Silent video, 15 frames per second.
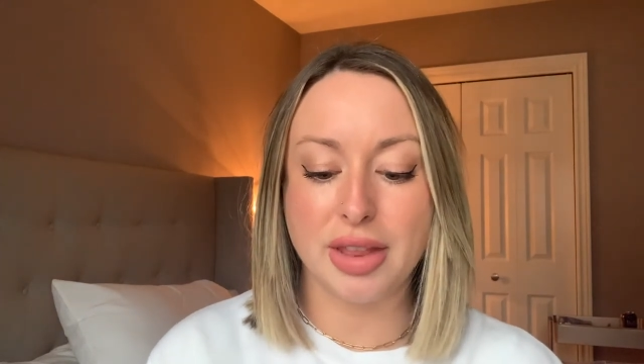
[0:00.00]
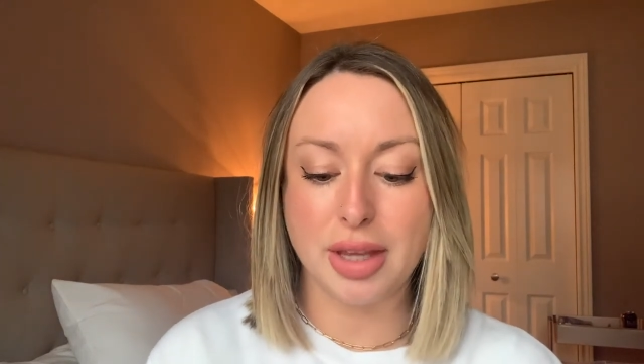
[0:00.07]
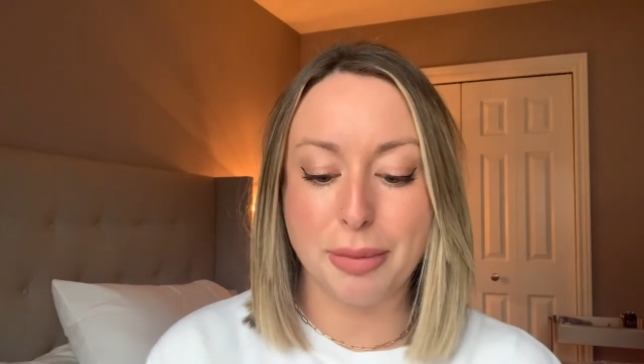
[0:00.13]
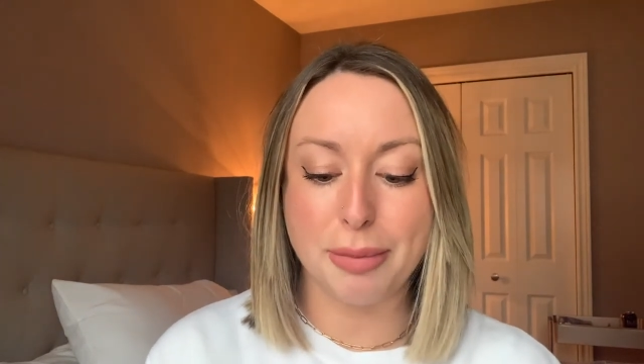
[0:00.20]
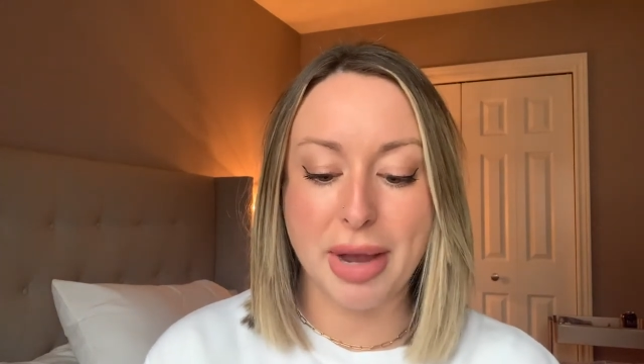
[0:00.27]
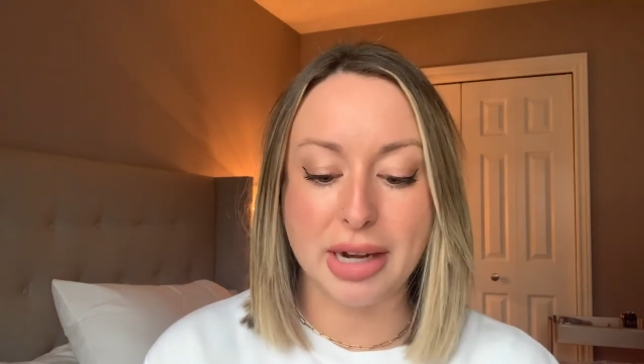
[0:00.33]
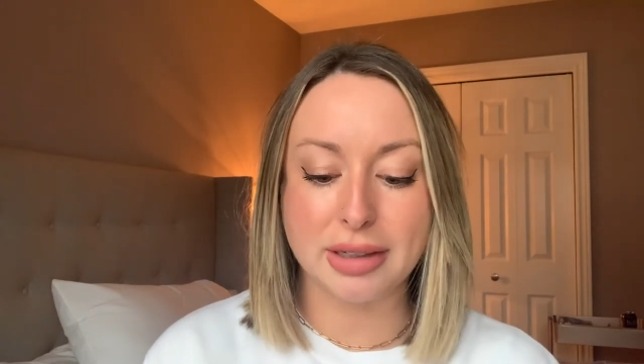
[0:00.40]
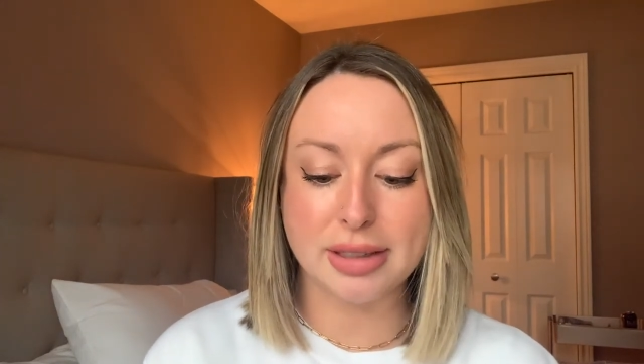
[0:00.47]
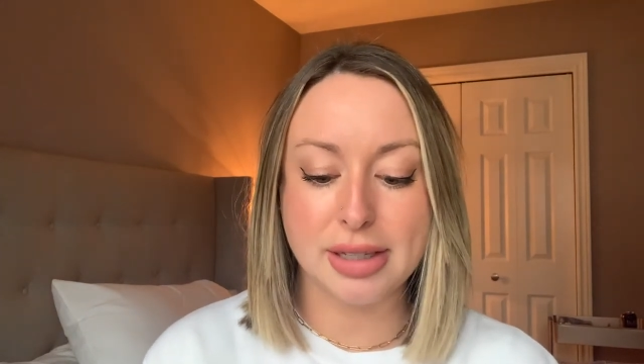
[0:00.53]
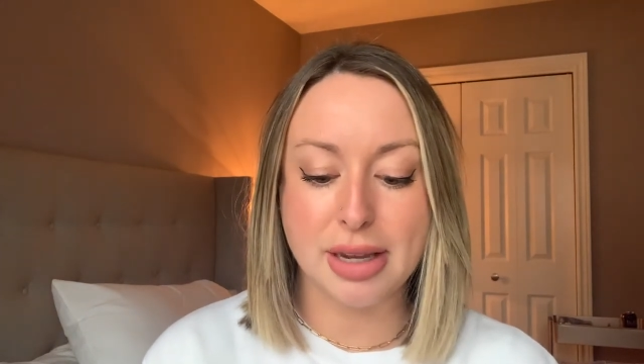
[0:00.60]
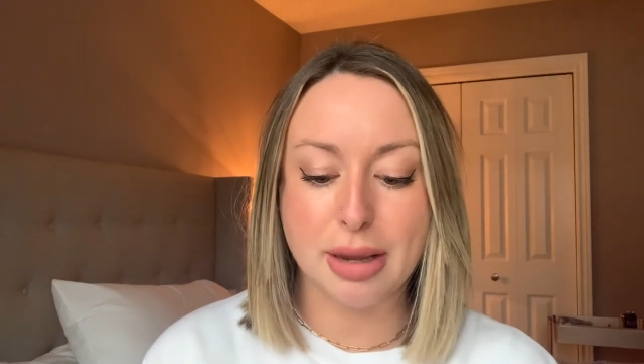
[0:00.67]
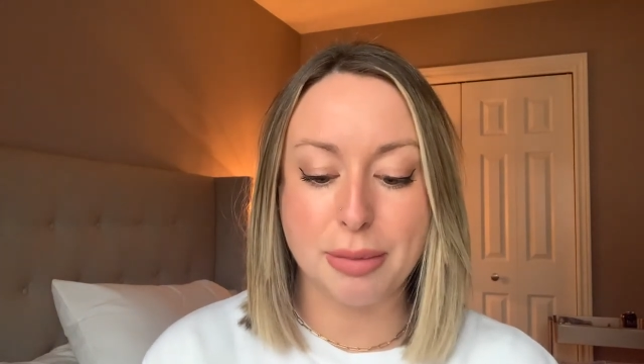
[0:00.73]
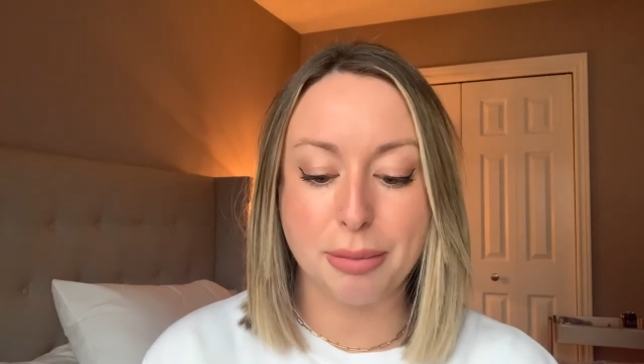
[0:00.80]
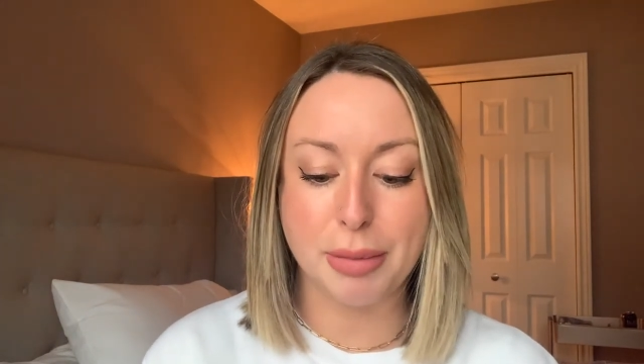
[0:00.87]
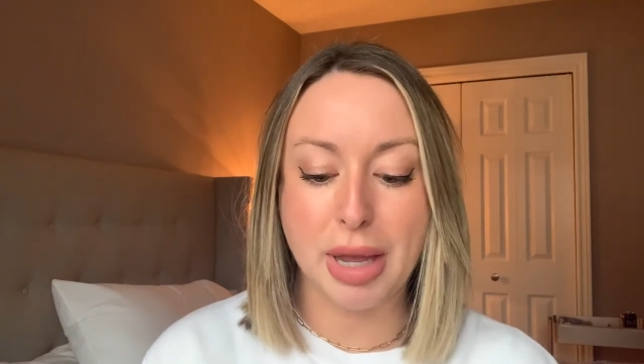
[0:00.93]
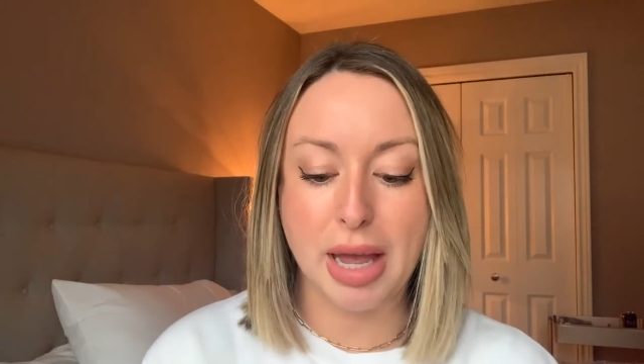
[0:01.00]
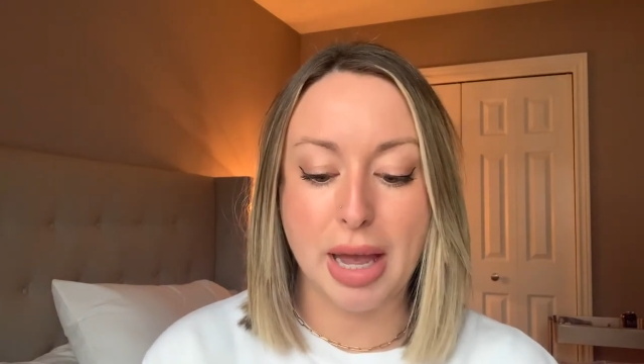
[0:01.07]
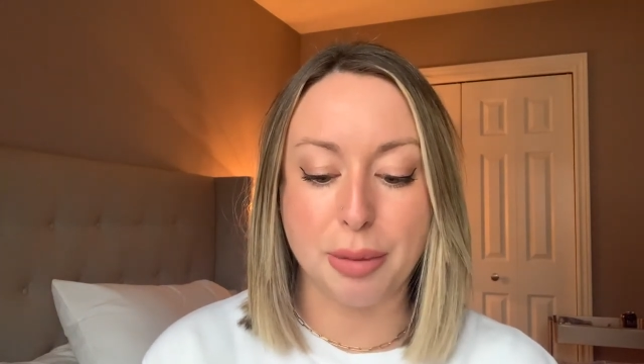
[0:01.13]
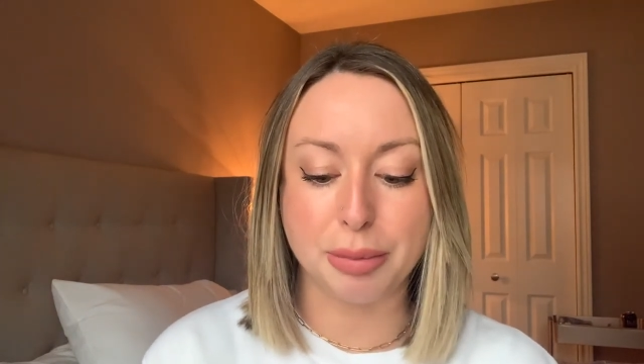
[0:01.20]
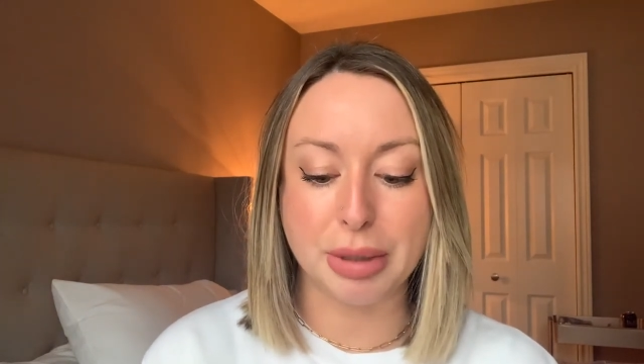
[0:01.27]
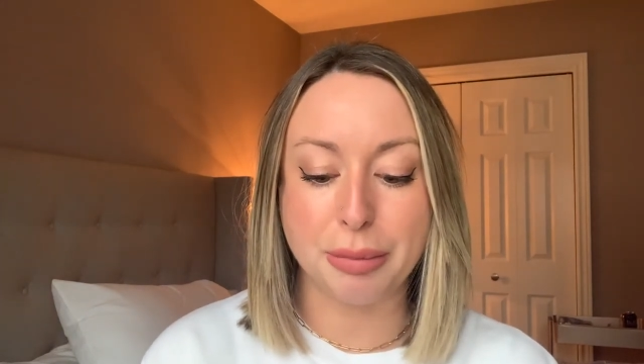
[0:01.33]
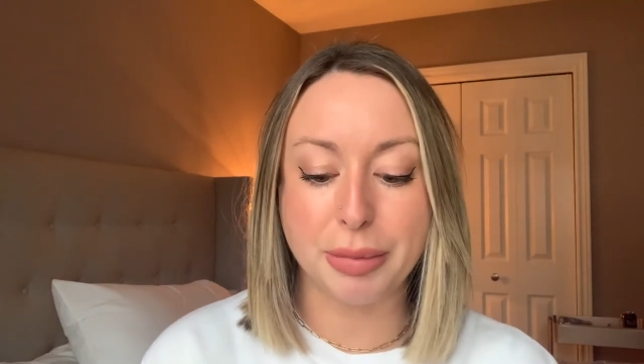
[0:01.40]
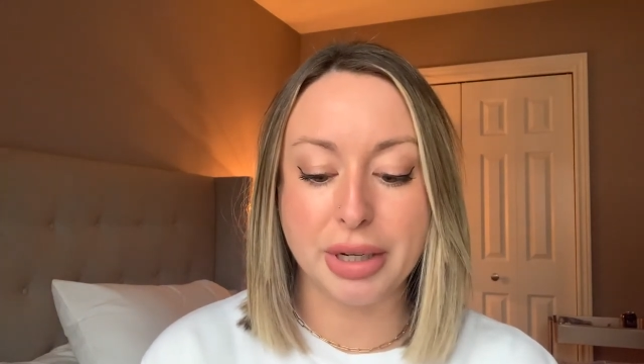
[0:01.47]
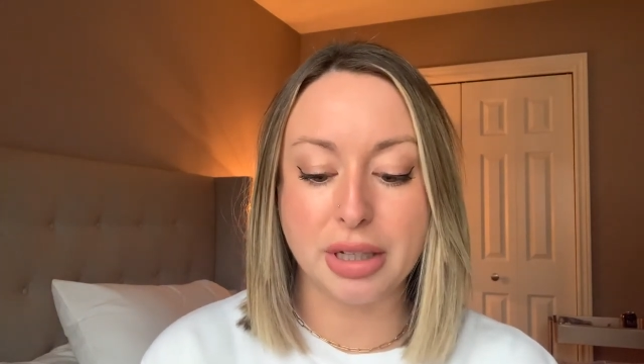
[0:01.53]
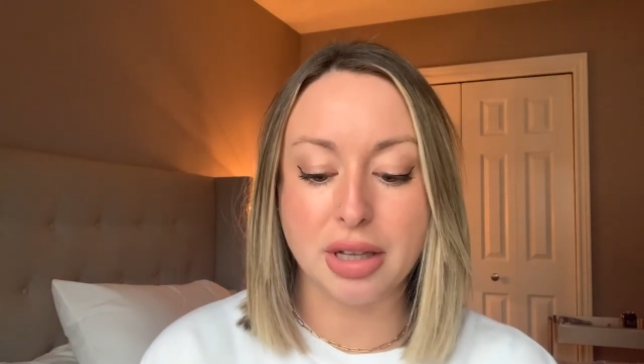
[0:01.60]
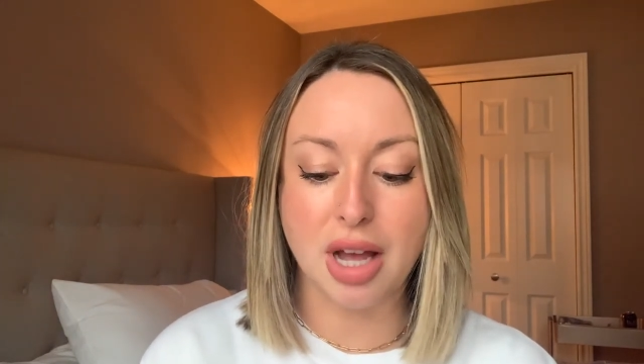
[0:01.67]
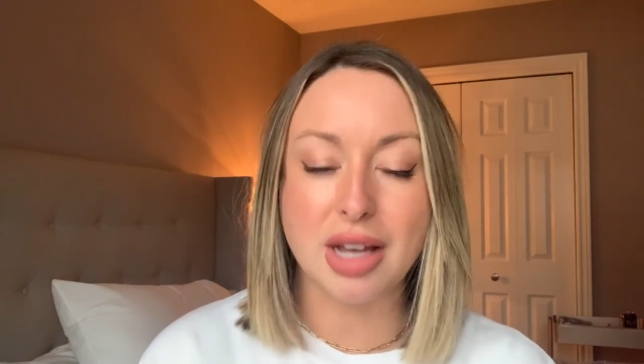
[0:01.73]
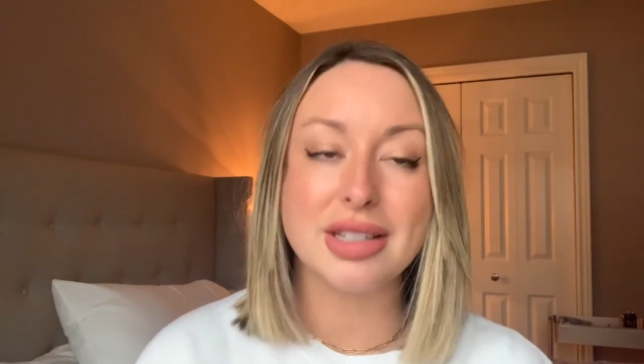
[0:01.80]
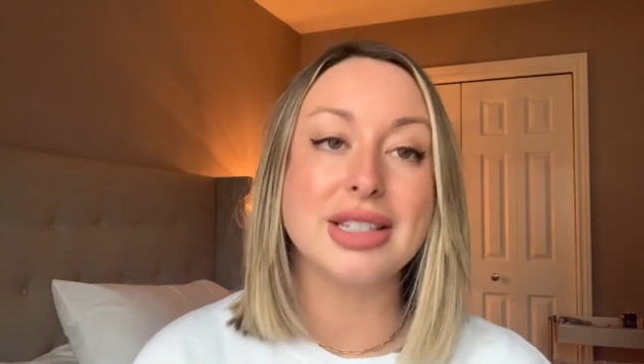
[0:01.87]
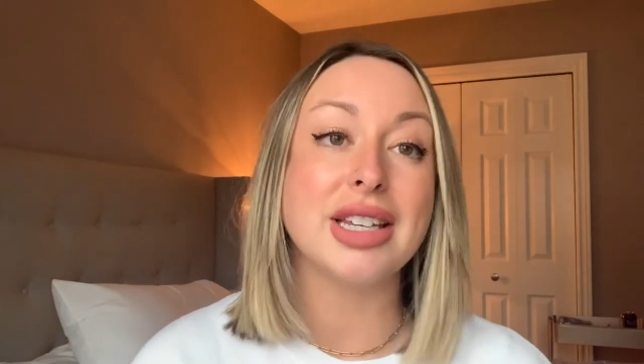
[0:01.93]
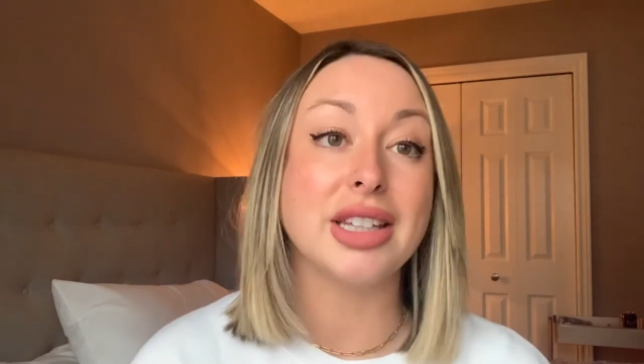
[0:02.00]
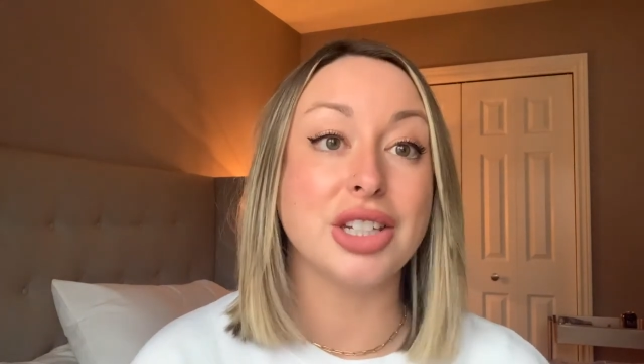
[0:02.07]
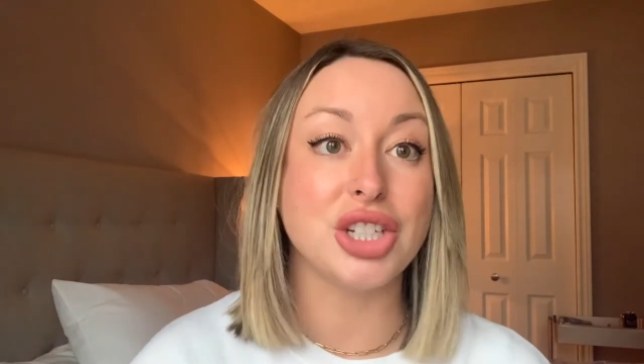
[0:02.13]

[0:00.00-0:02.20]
the Buxom Plumping Gloss in the